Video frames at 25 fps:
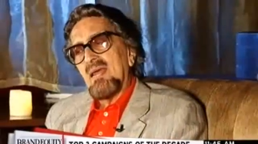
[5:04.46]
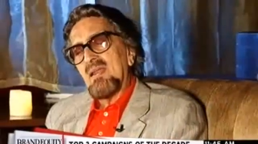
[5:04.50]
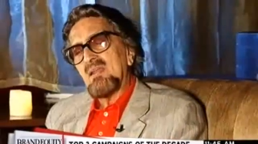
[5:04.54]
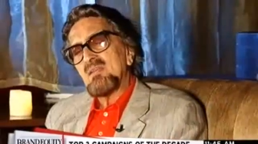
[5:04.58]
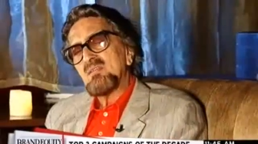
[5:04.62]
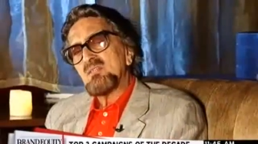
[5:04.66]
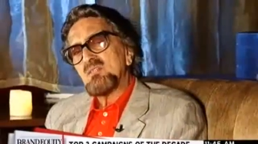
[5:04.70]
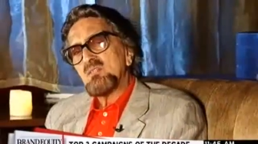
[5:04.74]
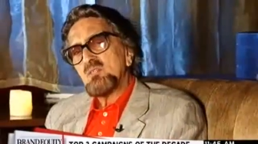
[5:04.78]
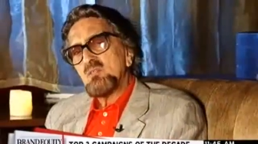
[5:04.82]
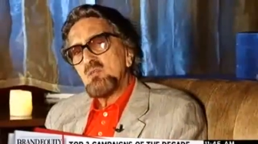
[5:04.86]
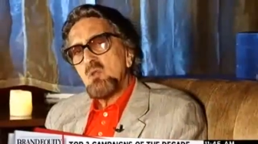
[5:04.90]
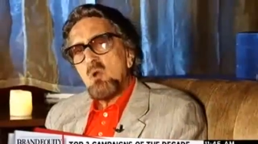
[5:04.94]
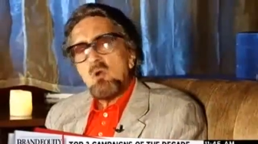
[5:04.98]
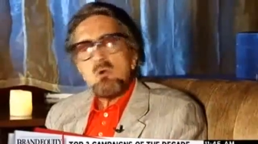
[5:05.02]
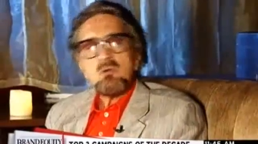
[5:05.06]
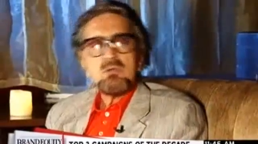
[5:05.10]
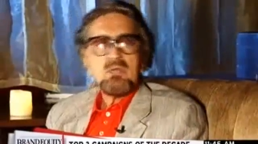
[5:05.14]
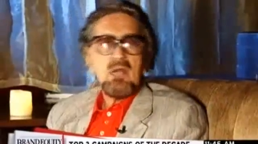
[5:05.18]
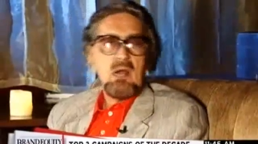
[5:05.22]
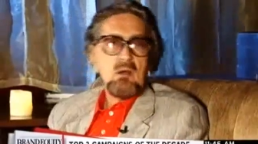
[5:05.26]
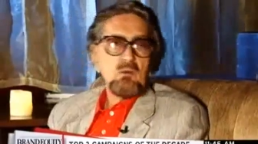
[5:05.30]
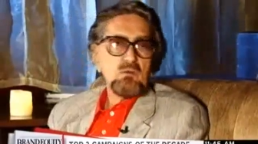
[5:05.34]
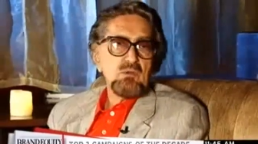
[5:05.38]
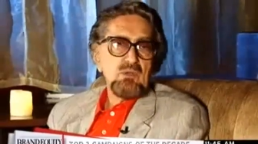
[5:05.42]
There is
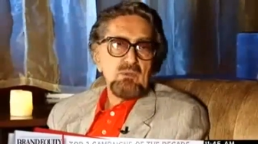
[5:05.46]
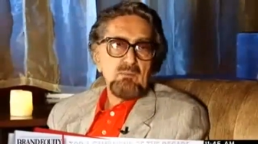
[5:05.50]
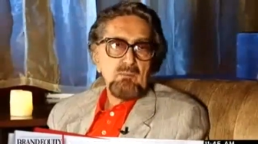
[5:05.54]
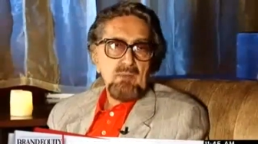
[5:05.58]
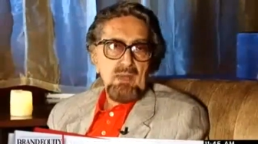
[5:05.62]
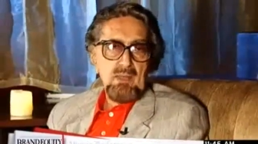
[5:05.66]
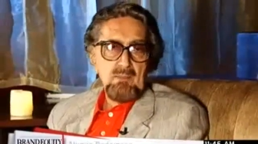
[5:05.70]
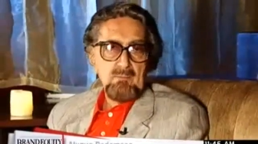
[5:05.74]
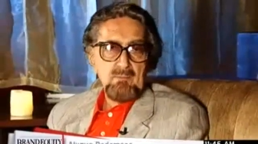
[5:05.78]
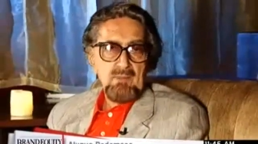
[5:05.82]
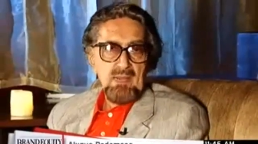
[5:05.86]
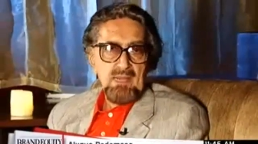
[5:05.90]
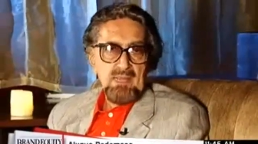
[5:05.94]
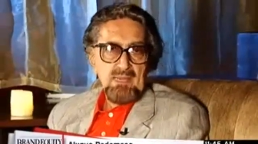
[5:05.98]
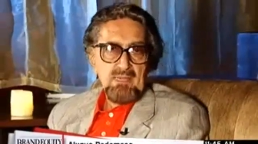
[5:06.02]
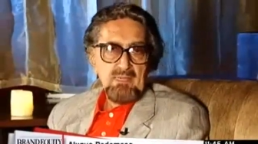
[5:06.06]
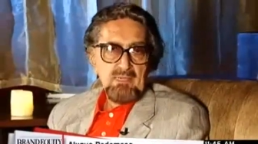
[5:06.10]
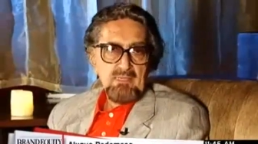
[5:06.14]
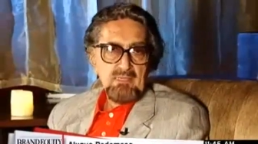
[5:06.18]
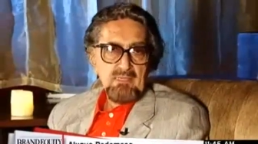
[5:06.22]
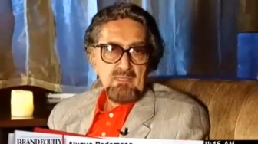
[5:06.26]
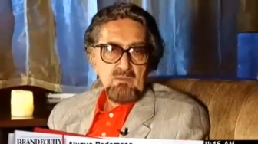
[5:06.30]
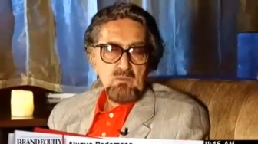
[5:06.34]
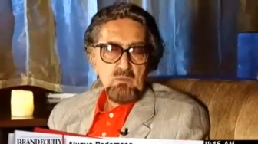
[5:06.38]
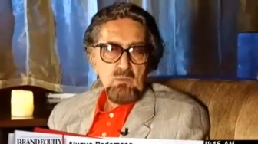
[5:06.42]
no doubt in my
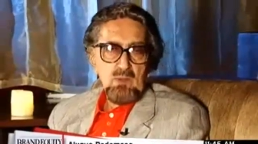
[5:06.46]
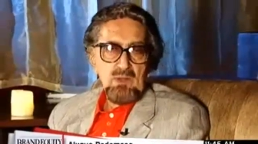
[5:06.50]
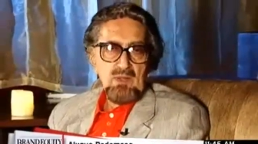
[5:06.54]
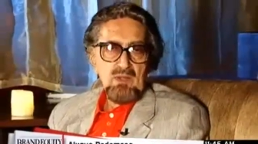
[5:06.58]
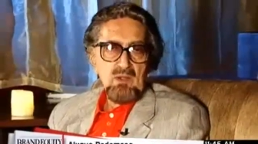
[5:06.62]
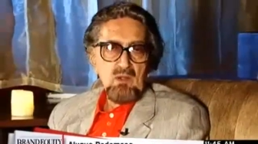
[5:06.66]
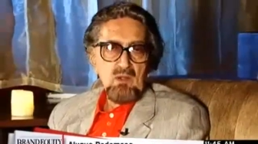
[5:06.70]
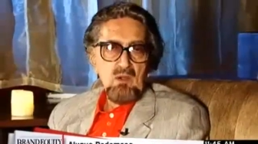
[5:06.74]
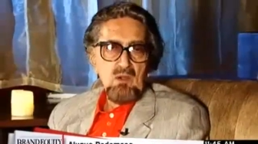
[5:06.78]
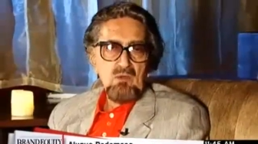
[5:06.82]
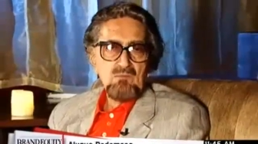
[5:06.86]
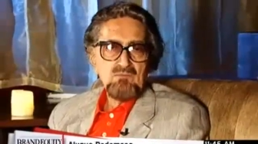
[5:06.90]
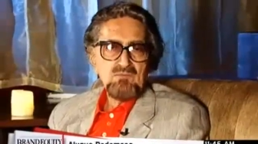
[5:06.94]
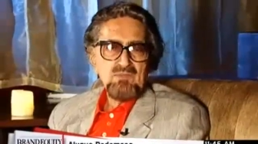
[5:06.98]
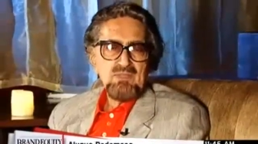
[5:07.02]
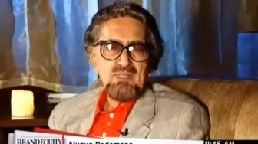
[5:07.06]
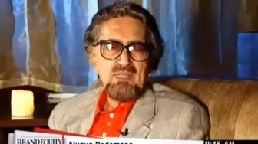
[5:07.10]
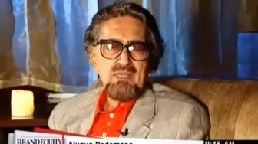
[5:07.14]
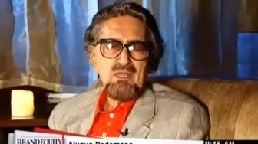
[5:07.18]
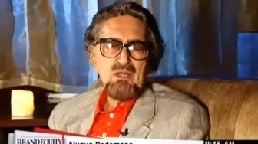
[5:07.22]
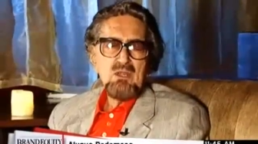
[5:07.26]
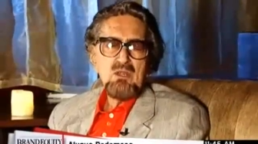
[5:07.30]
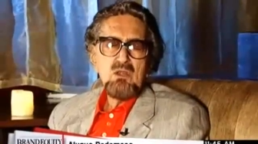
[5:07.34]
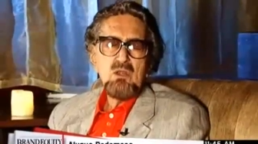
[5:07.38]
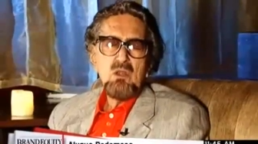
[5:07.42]
mind that one of
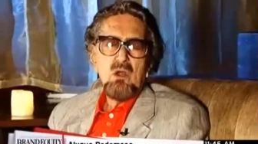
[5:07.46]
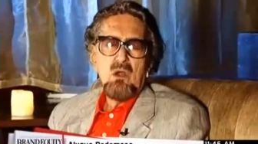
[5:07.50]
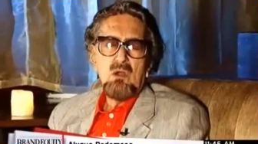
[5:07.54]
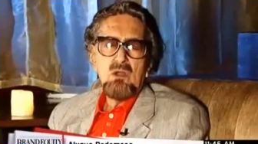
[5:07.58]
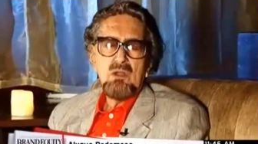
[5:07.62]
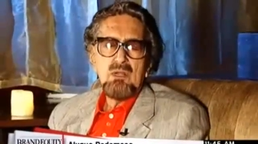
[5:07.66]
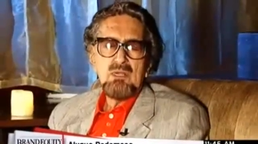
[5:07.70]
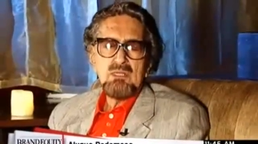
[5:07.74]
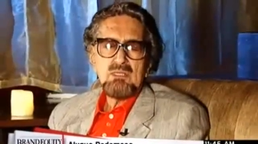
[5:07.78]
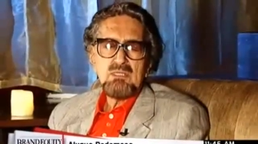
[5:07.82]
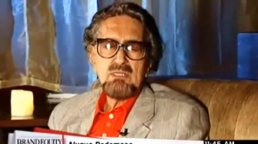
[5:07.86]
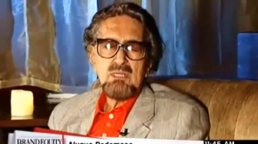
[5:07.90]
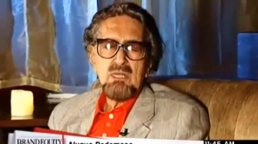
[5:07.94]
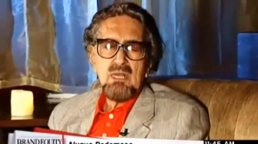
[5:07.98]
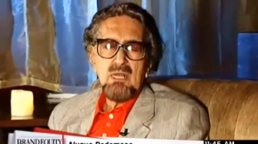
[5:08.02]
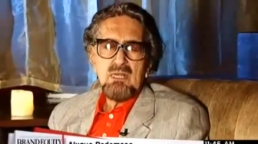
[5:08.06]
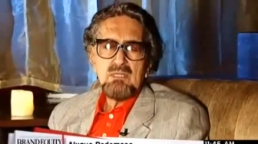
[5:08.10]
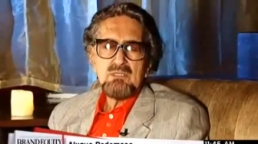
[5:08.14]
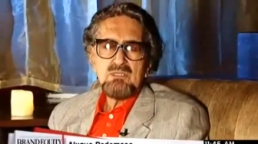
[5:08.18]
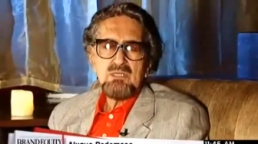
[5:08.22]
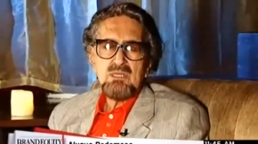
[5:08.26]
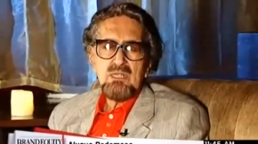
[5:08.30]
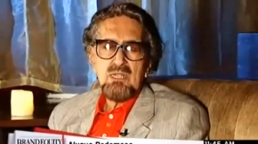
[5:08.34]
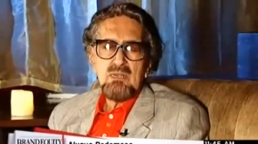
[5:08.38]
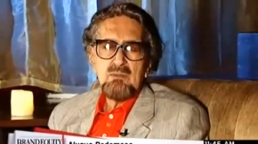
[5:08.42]
the longest
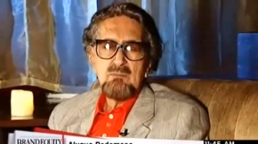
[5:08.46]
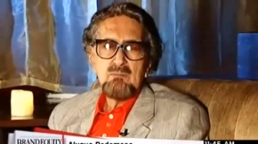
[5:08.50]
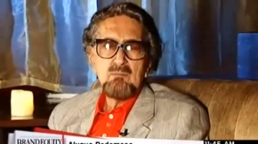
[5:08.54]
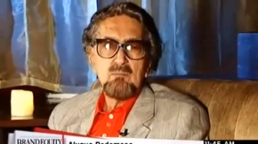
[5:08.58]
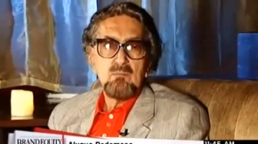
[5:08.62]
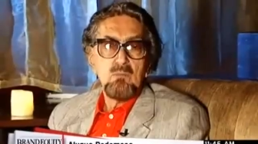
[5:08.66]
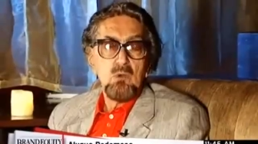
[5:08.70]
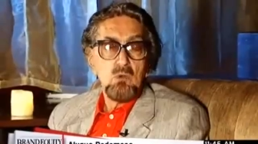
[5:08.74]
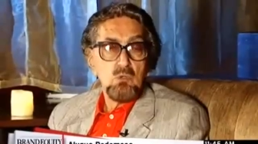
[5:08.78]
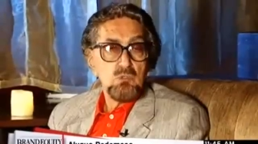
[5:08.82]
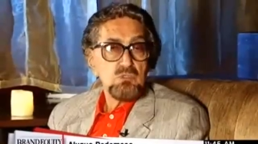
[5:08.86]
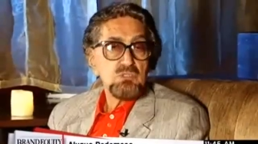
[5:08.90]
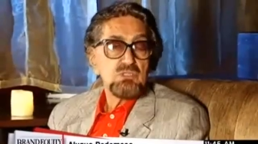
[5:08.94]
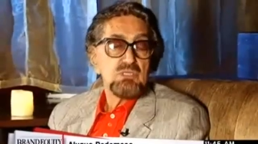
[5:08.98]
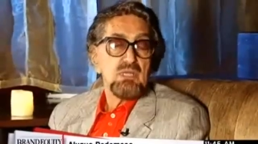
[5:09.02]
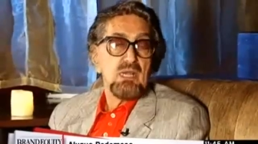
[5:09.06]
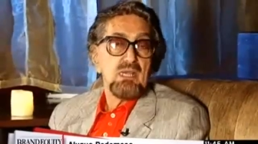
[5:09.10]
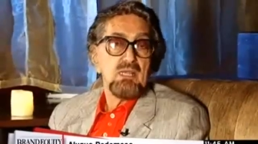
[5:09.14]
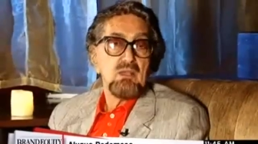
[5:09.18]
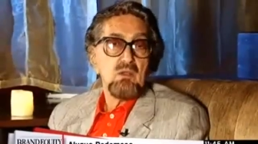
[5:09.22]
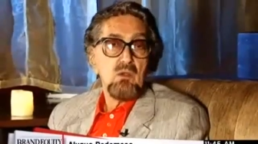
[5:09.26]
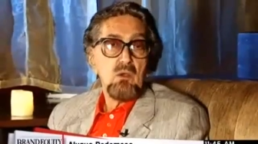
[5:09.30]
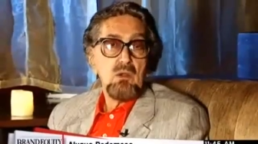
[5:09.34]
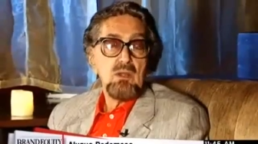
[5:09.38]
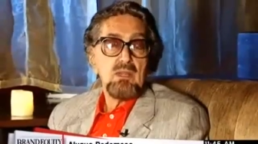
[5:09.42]
lasting and most
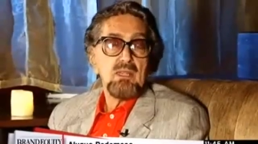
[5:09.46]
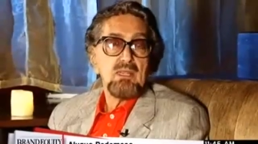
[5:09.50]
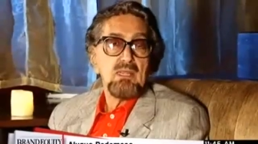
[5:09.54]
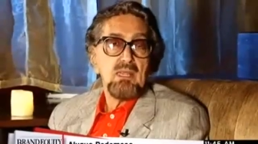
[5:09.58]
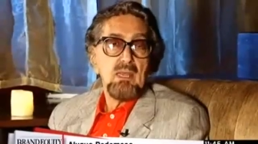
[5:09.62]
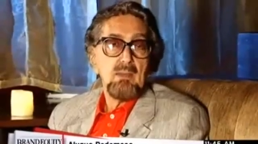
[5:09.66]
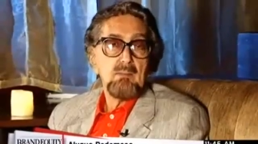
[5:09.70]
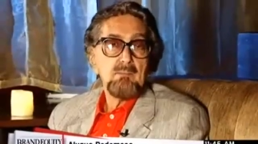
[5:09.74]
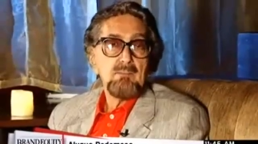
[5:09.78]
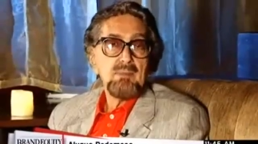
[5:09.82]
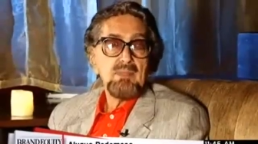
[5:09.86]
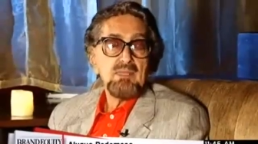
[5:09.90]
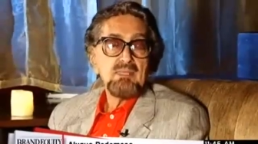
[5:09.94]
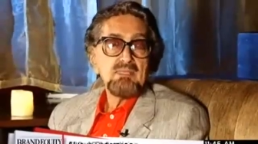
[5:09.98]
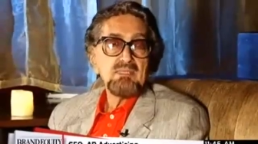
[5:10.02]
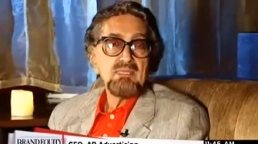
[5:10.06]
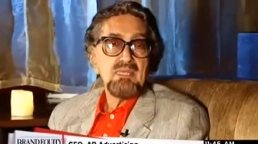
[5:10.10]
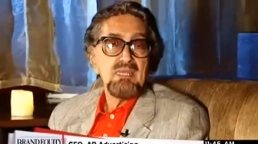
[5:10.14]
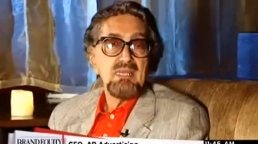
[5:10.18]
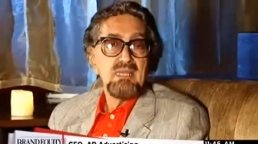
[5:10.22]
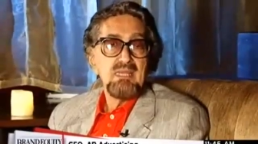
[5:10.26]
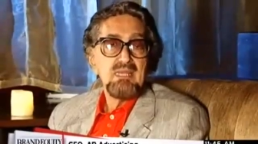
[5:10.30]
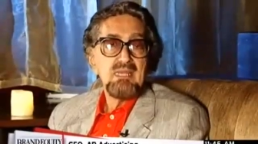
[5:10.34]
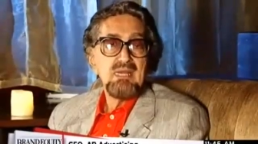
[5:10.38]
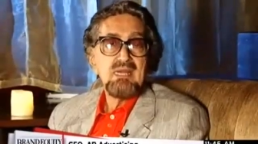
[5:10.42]
iconic campaigns
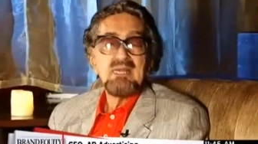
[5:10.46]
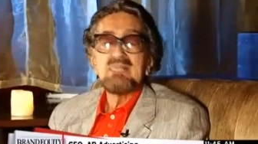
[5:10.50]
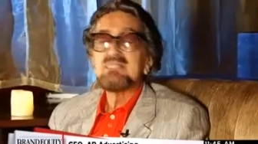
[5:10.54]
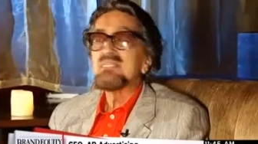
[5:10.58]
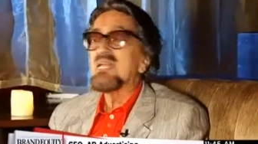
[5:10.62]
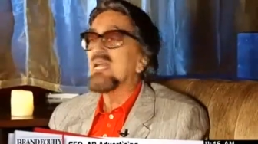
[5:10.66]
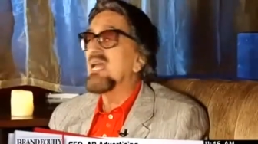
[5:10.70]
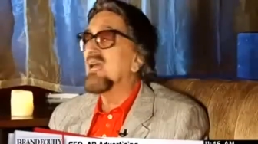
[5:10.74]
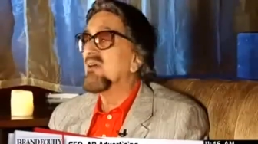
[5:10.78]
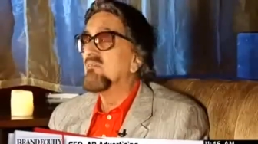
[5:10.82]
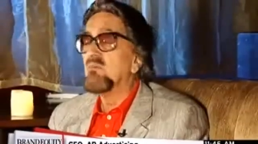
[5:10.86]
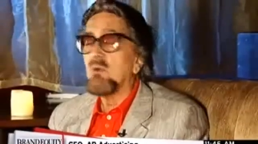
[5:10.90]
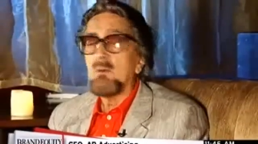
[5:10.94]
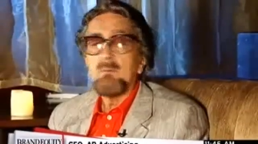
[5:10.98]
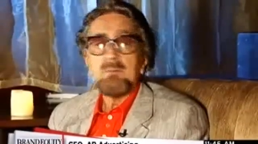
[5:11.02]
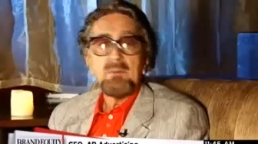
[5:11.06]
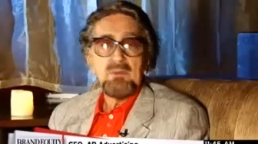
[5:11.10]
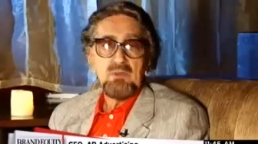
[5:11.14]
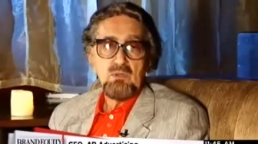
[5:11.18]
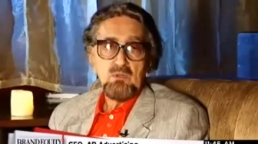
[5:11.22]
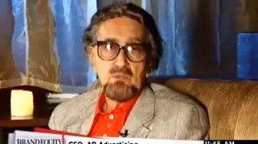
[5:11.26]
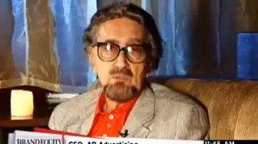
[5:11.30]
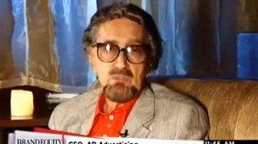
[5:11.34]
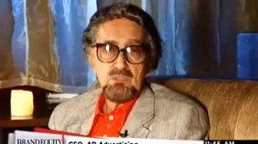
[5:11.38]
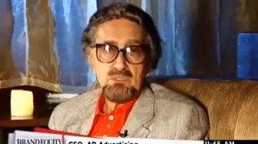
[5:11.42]
India has ever
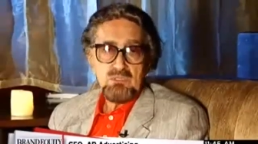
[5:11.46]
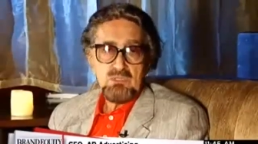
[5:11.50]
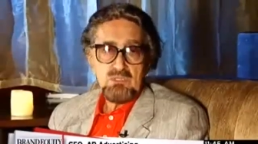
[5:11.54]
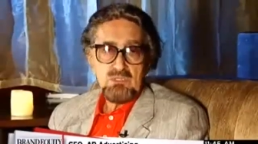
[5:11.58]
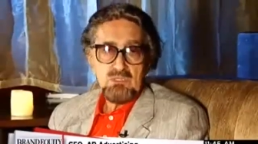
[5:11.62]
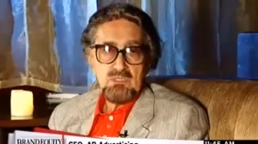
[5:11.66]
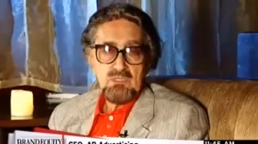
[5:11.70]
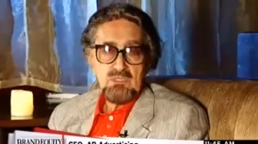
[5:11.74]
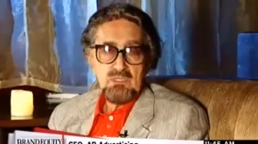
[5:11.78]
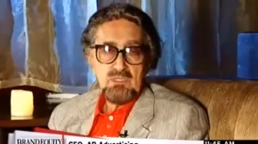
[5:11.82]
produced.